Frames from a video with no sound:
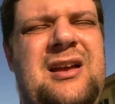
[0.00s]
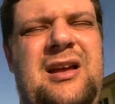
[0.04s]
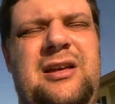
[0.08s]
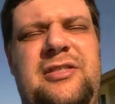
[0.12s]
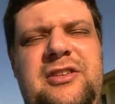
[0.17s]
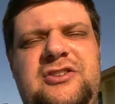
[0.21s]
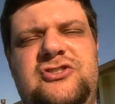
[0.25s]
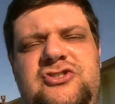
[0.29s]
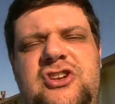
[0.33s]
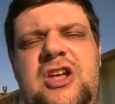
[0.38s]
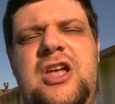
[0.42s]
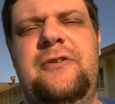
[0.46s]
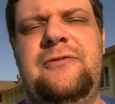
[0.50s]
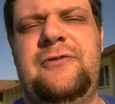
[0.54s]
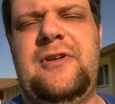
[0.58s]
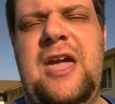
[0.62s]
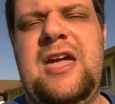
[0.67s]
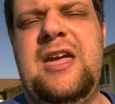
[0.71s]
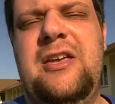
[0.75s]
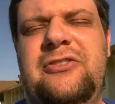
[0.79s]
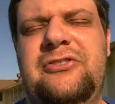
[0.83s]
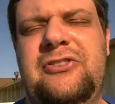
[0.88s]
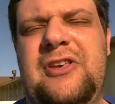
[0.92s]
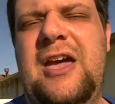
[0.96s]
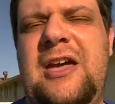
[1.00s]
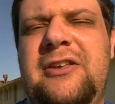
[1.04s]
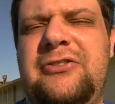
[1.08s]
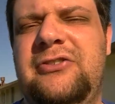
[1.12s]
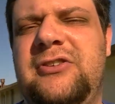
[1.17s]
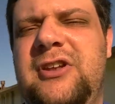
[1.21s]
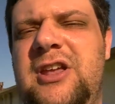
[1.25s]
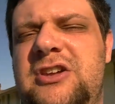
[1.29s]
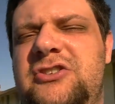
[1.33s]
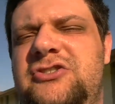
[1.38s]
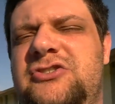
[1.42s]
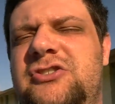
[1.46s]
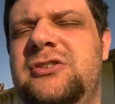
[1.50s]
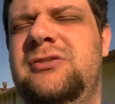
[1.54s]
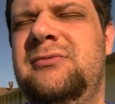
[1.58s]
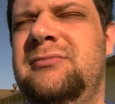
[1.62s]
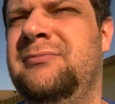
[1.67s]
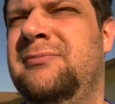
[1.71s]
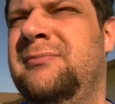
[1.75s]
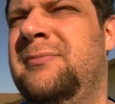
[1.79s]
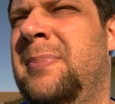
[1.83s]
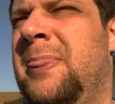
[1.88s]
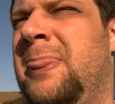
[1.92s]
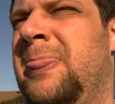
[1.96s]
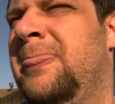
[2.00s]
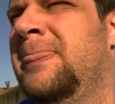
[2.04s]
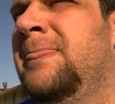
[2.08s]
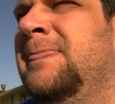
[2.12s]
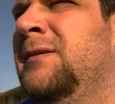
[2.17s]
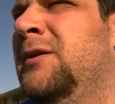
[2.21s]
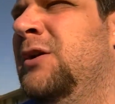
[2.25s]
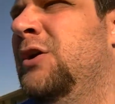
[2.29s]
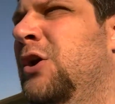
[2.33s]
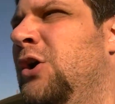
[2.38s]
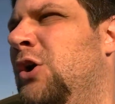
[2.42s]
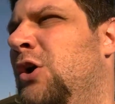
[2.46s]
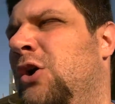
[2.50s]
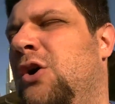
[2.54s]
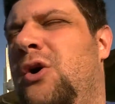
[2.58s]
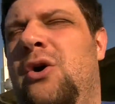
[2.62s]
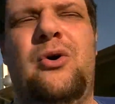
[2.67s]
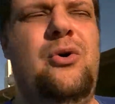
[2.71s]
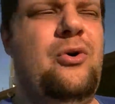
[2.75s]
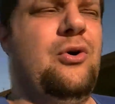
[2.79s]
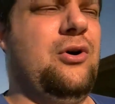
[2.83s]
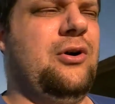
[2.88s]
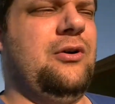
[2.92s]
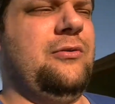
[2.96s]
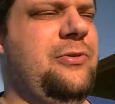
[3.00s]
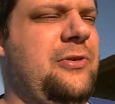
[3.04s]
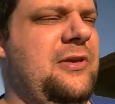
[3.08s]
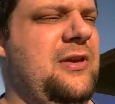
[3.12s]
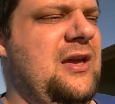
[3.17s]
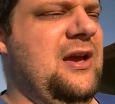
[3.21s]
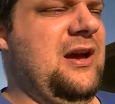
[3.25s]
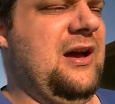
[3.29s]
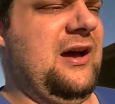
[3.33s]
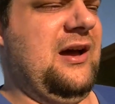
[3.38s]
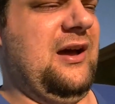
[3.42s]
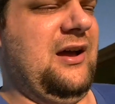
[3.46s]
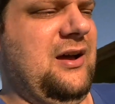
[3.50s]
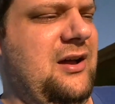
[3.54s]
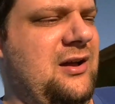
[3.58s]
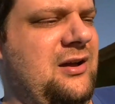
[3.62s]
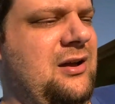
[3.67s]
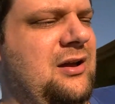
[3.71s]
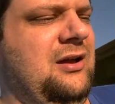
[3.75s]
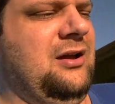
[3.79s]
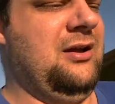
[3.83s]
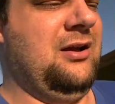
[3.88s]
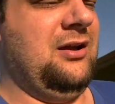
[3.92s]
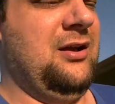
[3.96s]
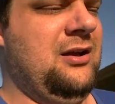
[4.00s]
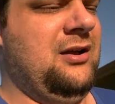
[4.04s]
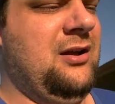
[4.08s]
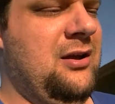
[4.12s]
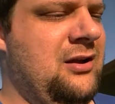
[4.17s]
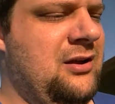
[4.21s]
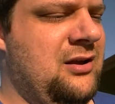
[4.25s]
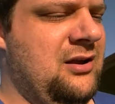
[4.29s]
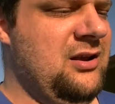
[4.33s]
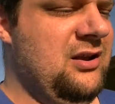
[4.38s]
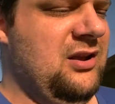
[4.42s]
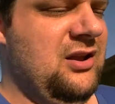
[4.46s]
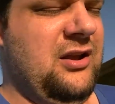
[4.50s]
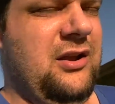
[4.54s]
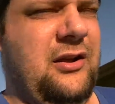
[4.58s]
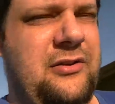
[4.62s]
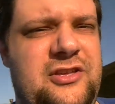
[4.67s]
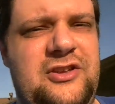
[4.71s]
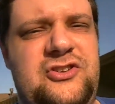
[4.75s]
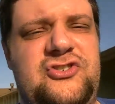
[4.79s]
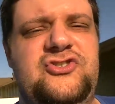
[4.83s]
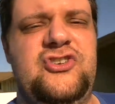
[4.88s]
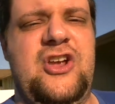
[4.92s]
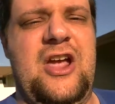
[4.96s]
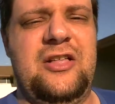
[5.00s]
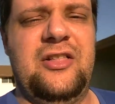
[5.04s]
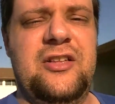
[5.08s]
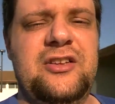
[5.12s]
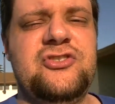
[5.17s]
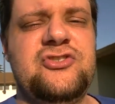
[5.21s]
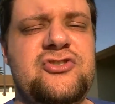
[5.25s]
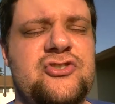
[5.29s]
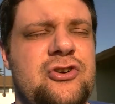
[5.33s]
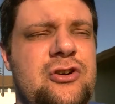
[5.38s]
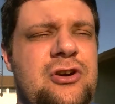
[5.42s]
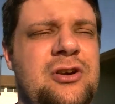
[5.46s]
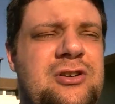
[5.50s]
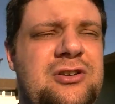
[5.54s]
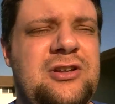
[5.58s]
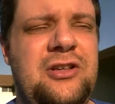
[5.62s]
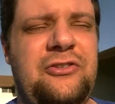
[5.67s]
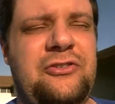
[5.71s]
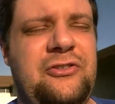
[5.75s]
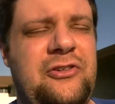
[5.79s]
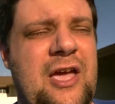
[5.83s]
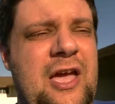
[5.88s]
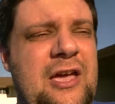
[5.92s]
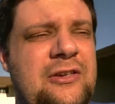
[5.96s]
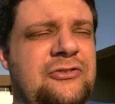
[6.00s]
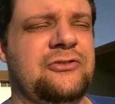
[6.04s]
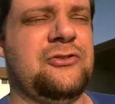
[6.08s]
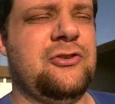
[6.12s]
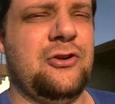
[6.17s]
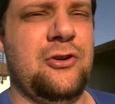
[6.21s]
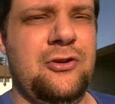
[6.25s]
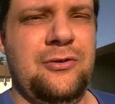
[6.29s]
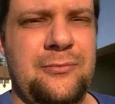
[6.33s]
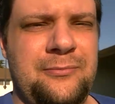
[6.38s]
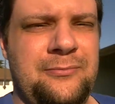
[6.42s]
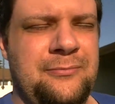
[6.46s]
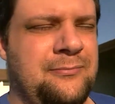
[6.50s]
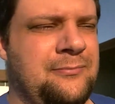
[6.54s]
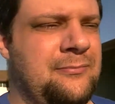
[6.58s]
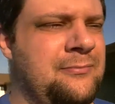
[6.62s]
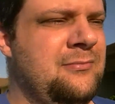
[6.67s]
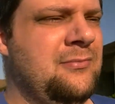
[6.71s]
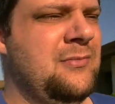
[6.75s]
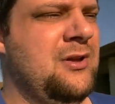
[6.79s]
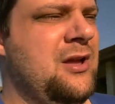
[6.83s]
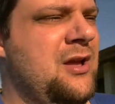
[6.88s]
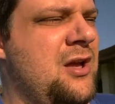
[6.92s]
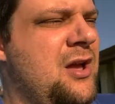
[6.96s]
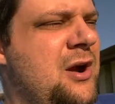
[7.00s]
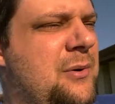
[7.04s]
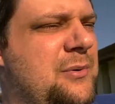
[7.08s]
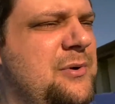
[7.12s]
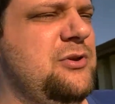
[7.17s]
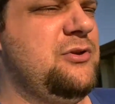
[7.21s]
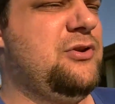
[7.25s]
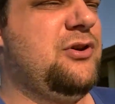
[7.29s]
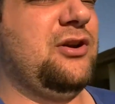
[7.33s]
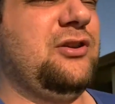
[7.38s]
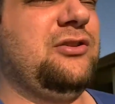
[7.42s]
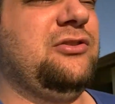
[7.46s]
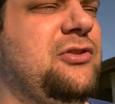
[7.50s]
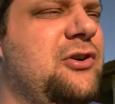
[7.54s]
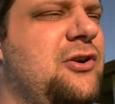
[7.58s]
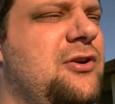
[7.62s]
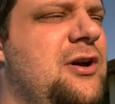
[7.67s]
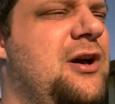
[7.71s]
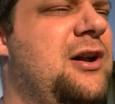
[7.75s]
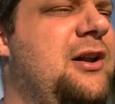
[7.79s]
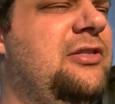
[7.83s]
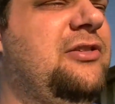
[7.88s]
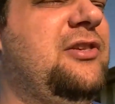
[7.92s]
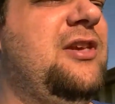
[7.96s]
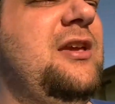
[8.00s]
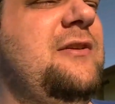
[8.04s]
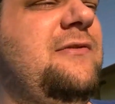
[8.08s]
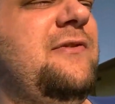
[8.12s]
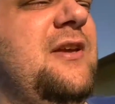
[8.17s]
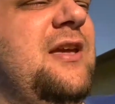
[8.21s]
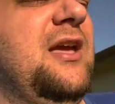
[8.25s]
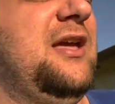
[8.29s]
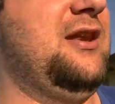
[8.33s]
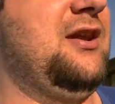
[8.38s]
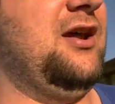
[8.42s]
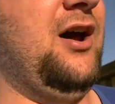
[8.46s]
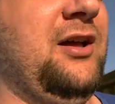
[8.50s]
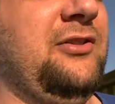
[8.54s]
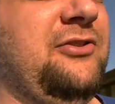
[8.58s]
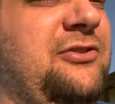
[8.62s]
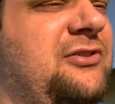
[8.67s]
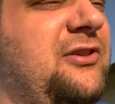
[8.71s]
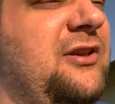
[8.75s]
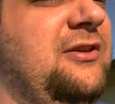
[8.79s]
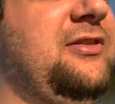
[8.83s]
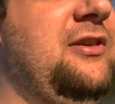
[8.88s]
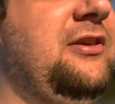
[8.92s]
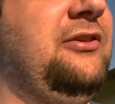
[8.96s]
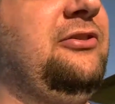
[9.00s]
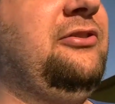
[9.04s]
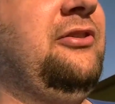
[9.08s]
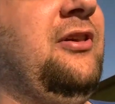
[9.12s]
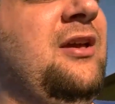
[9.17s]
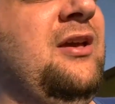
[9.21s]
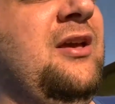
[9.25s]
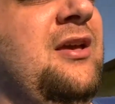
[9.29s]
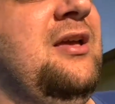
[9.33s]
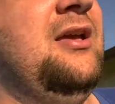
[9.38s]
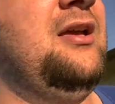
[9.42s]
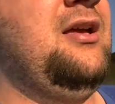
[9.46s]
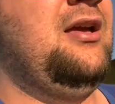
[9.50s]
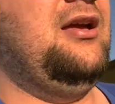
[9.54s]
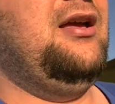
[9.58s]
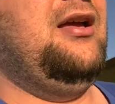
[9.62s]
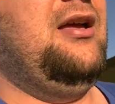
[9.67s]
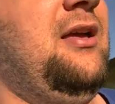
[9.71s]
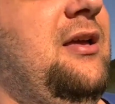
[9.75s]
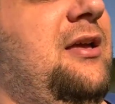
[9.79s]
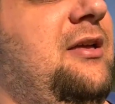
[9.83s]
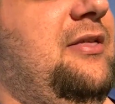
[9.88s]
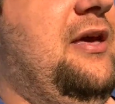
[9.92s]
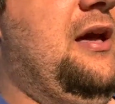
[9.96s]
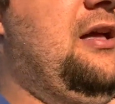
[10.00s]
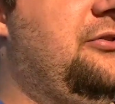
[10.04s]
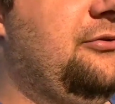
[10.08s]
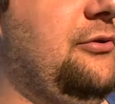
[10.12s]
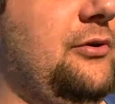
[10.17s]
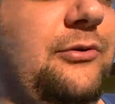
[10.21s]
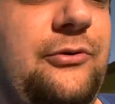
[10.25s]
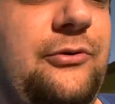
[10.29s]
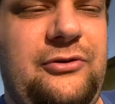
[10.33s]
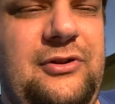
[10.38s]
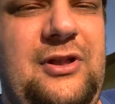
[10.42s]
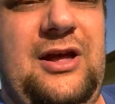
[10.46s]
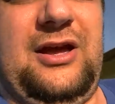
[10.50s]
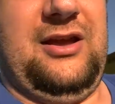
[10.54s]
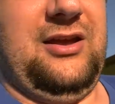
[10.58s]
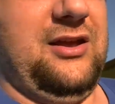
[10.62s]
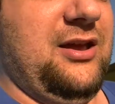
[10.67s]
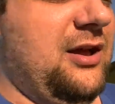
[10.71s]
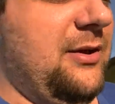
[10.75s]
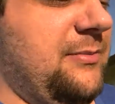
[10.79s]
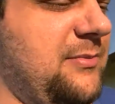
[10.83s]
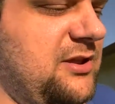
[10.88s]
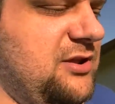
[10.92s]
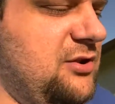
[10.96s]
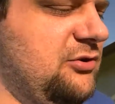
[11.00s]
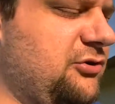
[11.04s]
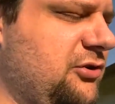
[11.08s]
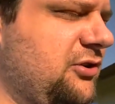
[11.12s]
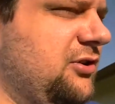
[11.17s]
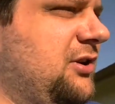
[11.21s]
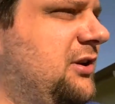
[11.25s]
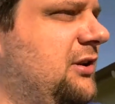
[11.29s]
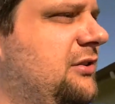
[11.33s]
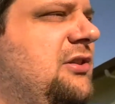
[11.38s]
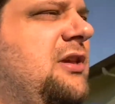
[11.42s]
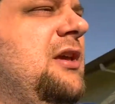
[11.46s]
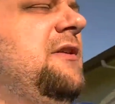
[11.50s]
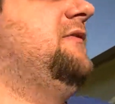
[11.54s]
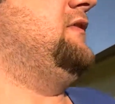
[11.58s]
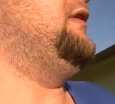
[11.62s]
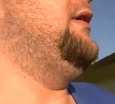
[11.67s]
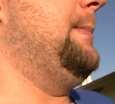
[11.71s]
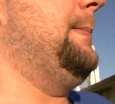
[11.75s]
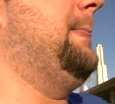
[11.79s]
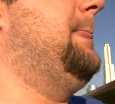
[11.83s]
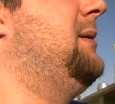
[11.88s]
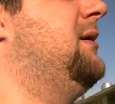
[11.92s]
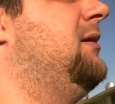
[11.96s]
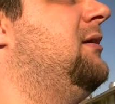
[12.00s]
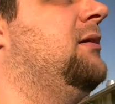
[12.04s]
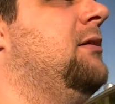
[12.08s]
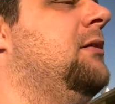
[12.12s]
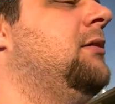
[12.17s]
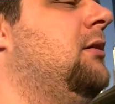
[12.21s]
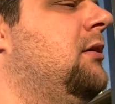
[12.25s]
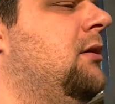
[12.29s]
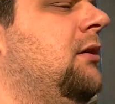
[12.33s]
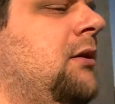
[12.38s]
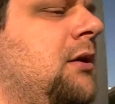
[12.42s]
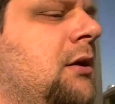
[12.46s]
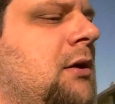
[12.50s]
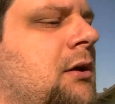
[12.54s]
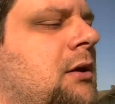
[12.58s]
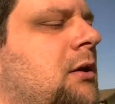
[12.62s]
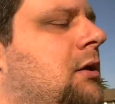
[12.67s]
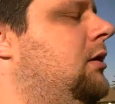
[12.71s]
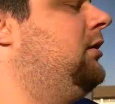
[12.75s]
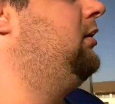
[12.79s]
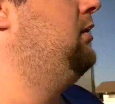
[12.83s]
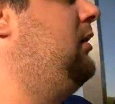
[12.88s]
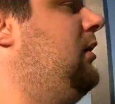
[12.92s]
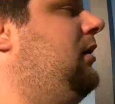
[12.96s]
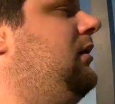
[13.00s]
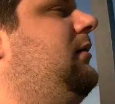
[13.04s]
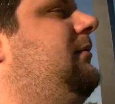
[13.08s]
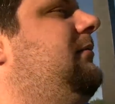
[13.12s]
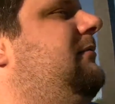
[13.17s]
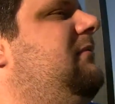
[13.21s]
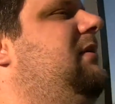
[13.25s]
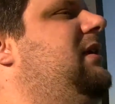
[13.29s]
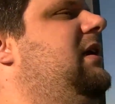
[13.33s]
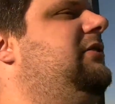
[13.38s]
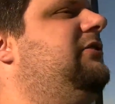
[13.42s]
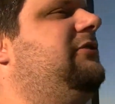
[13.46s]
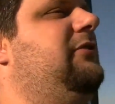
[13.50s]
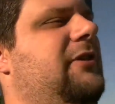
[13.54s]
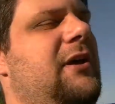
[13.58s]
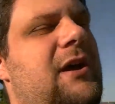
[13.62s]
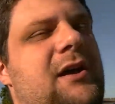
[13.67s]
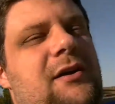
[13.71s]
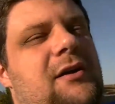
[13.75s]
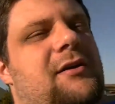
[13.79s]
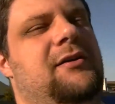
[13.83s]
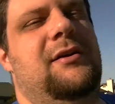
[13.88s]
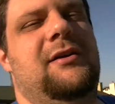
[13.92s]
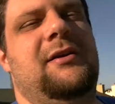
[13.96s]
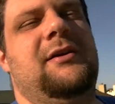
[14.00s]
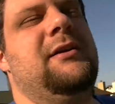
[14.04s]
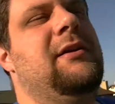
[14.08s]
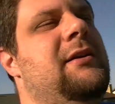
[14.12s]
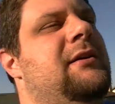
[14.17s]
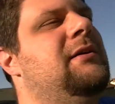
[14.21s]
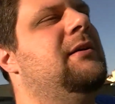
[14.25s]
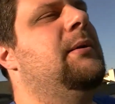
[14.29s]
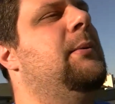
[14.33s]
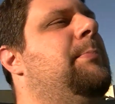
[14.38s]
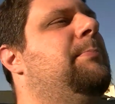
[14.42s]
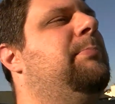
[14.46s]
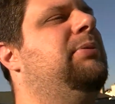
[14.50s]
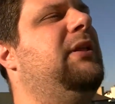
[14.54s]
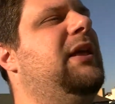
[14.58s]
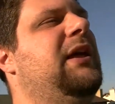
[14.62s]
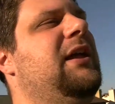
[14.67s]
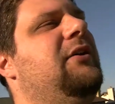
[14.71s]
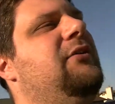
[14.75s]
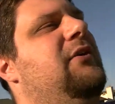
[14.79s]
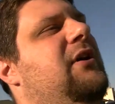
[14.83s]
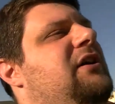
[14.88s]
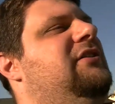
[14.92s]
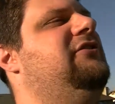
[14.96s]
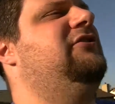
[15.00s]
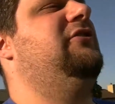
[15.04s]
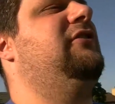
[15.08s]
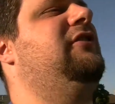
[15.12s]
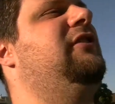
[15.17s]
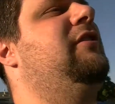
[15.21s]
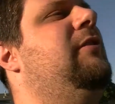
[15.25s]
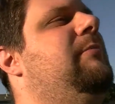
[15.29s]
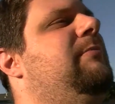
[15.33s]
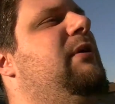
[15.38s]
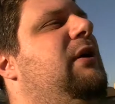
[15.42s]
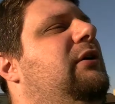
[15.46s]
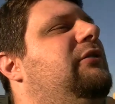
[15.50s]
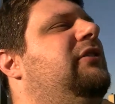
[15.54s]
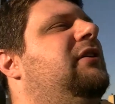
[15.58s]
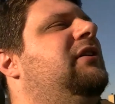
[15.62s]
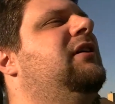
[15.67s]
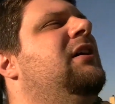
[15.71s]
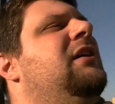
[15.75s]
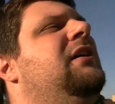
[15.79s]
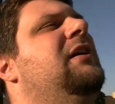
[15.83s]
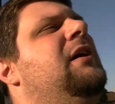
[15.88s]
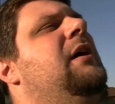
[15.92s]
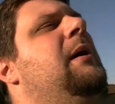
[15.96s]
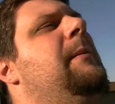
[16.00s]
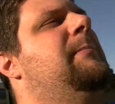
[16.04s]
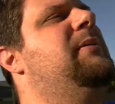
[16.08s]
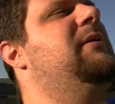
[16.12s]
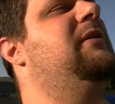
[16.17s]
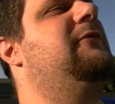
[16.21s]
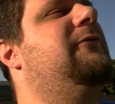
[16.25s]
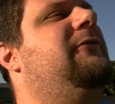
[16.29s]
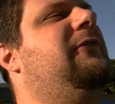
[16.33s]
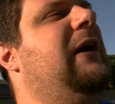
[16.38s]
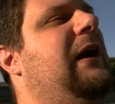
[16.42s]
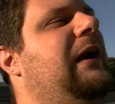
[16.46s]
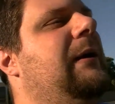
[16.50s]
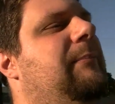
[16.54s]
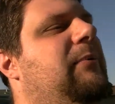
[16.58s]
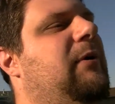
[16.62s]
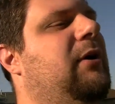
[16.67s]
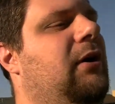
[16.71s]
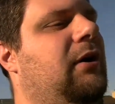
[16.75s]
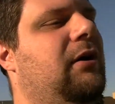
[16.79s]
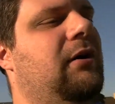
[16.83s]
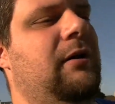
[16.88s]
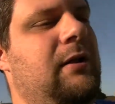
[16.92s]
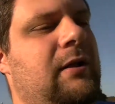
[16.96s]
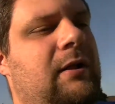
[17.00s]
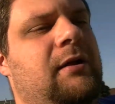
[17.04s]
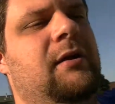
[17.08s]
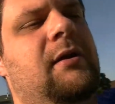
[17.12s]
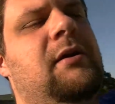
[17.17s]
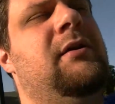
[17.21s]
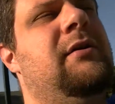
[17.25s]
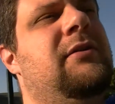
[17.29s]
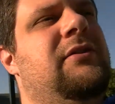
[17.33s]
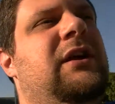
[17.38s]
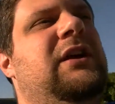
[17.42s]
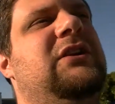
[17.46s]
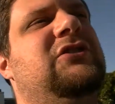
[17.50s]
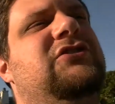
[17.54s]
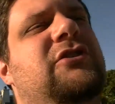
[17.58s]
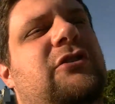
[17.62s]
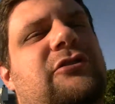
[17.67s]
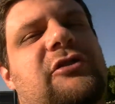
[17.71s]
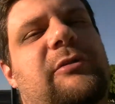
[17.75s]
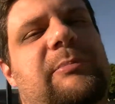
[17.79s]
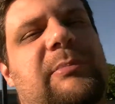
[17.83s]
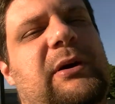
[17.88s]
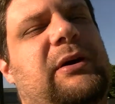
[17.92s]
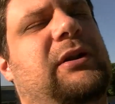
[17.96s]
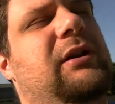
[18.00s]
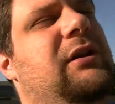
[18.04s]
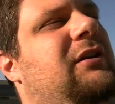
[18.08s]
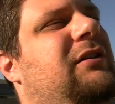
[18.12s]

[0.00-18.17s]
the JFK assassination or the, uh, the Challenger disaster where you couldn't turn on a TV and not see this. That's what it like. I mean, you turn on a TV and it's there. Plane crashes into the building, big fireball, then it shows the building